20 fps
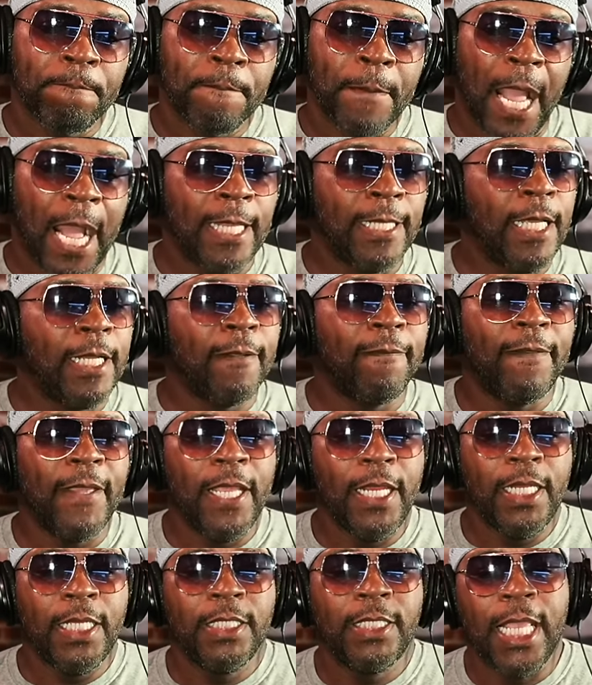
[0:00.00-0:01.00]
Another
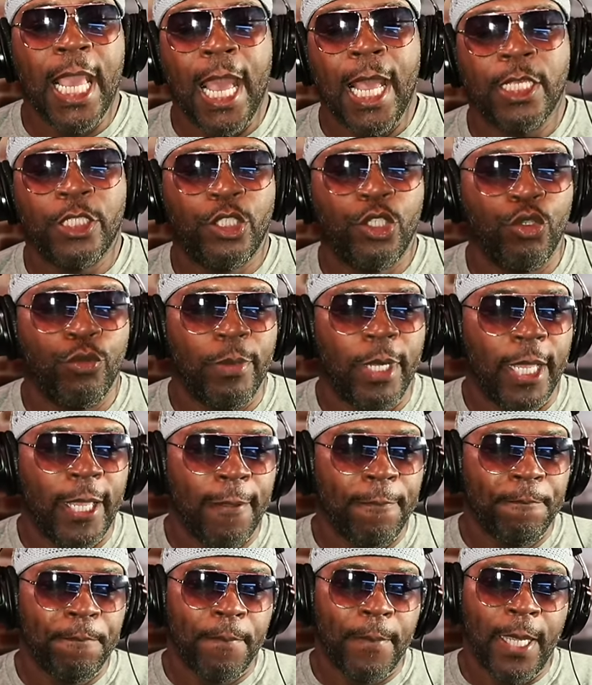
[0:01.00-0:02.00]
thing these guys do, man,
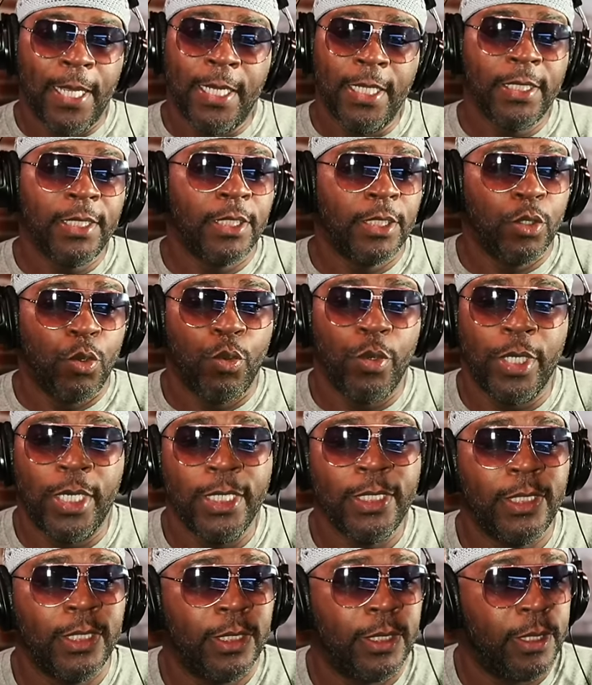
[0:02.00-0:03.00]
and this is a
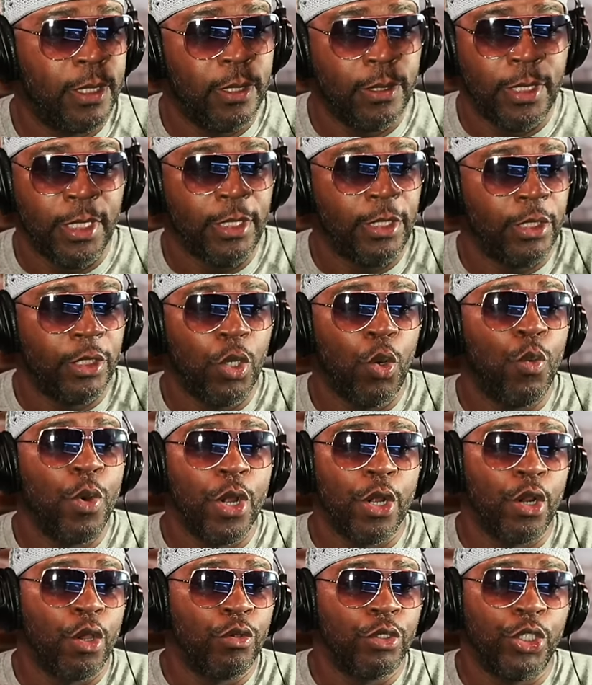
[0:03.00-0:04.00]

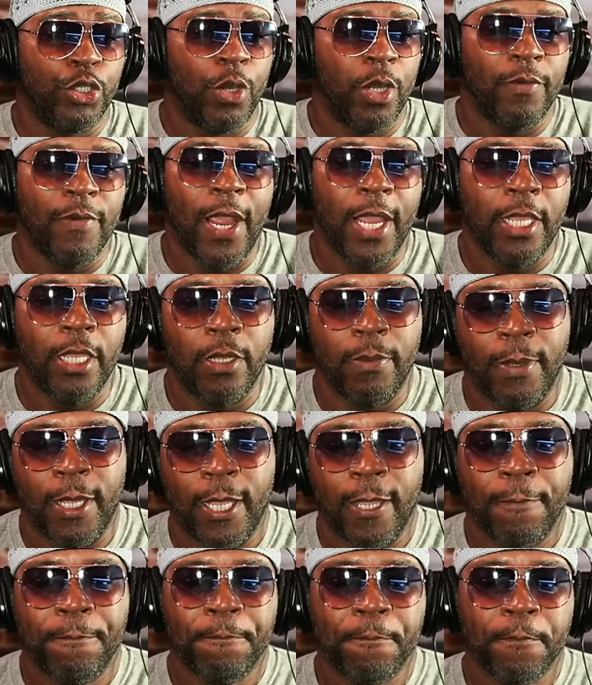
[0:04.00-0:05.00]
weirdo joint right here, man.